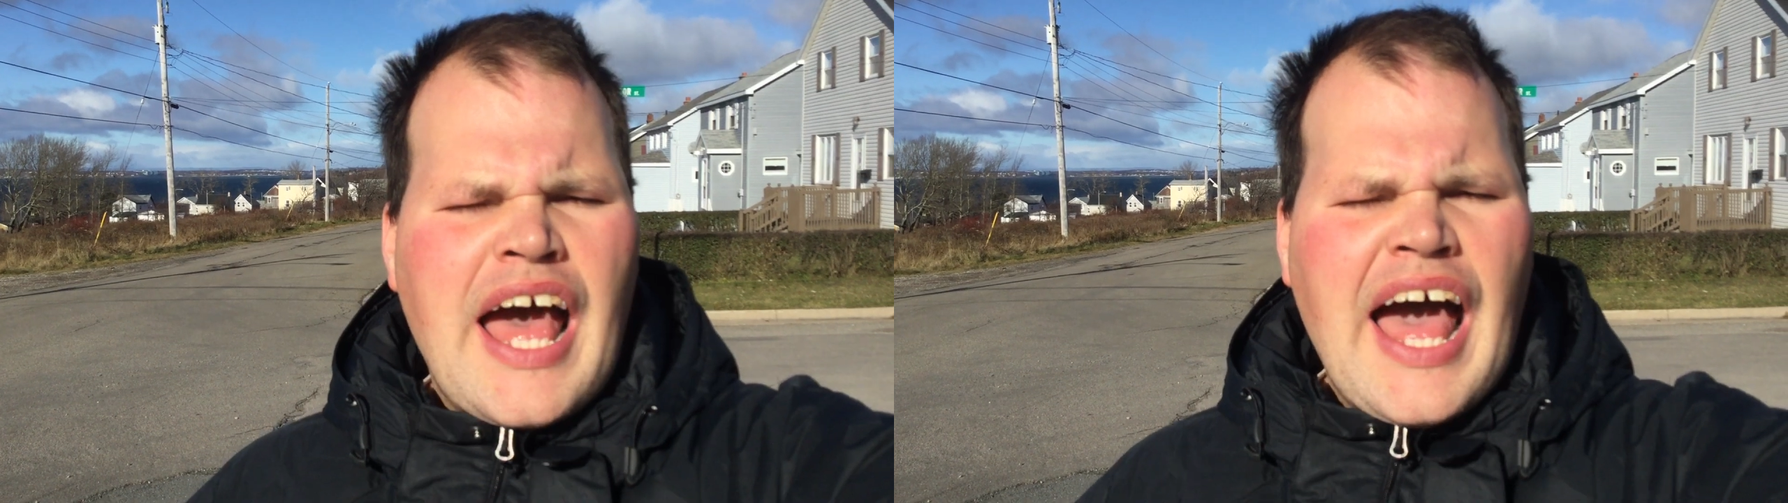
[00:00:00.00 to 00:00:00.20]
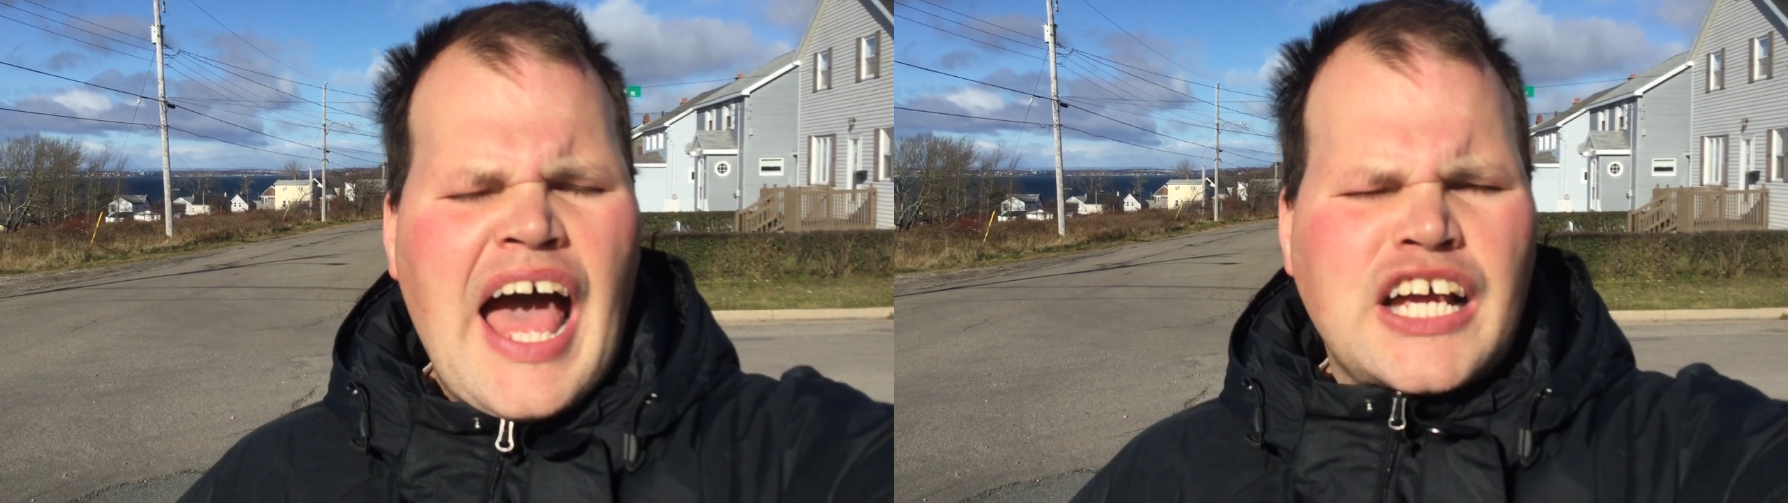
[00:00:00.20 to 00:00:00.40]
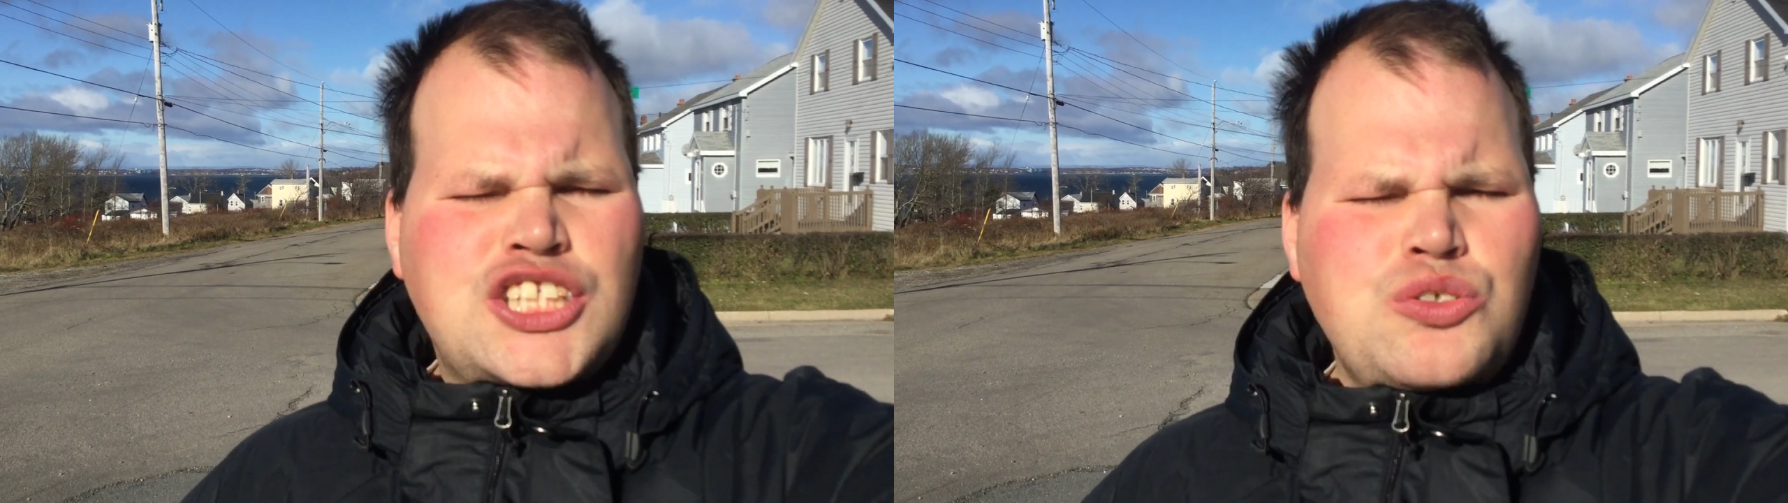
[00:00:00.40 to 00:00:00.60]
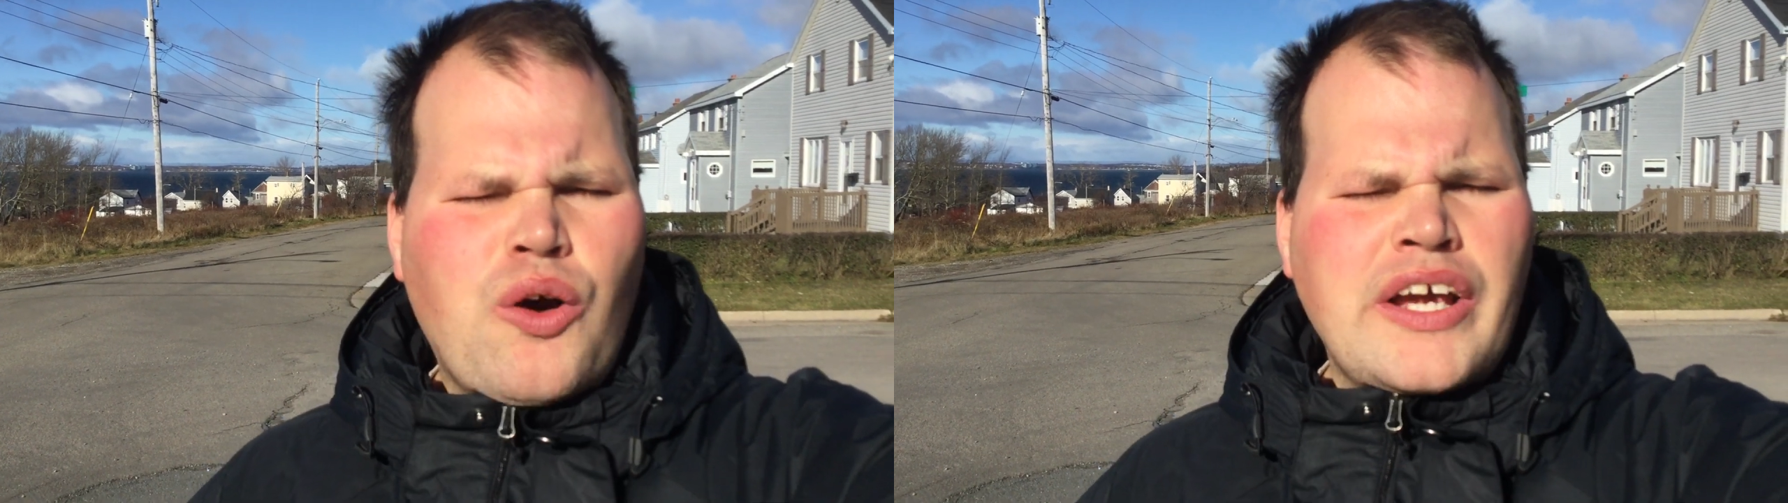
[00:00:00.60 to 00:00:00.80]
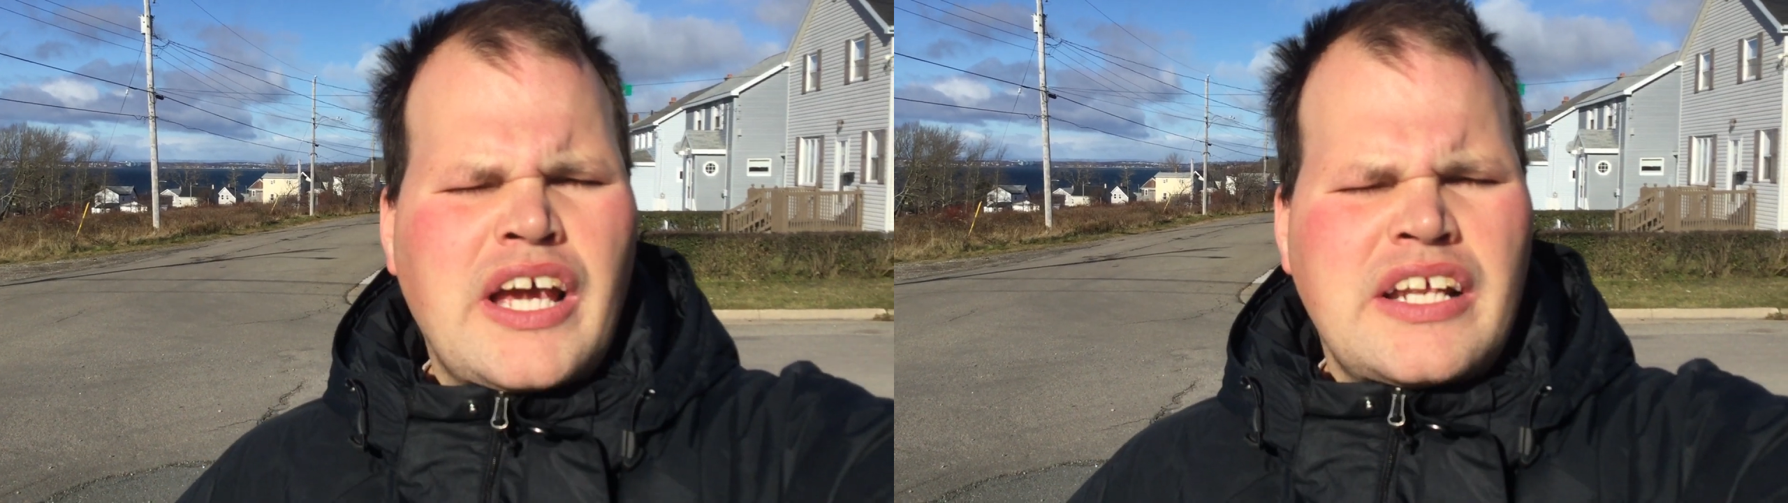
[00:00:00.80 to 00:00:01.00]

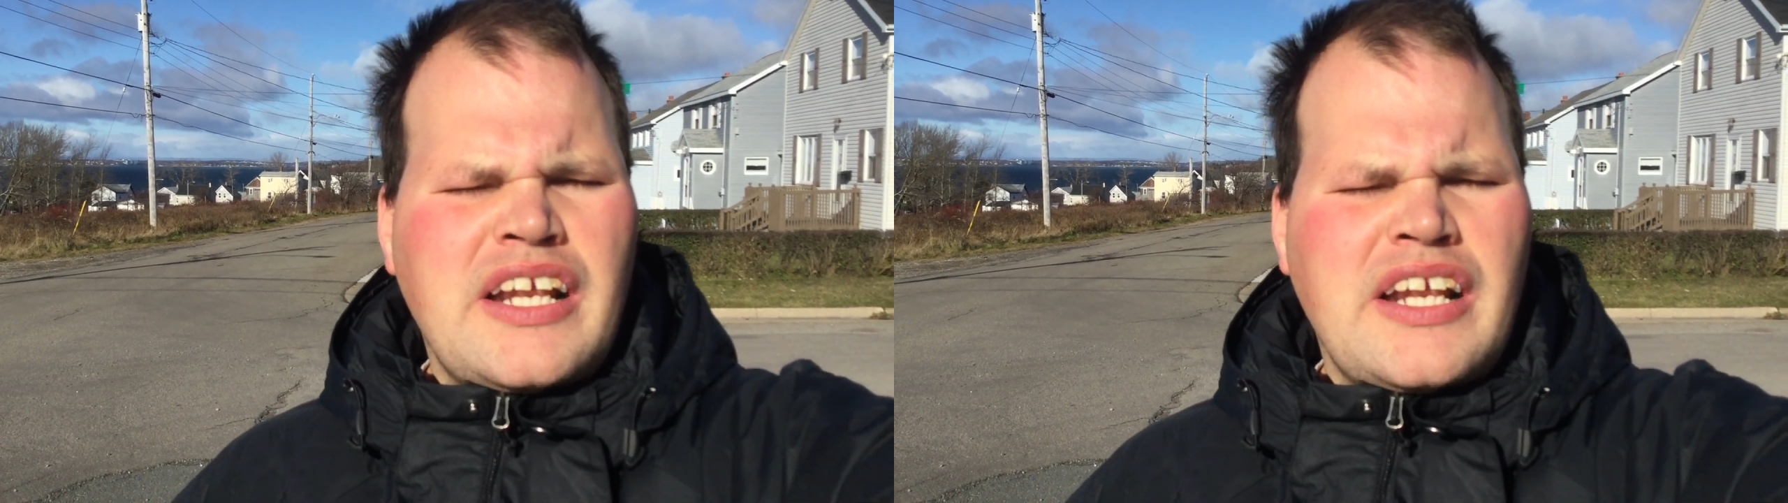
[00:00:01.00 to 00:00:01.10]
Asteroid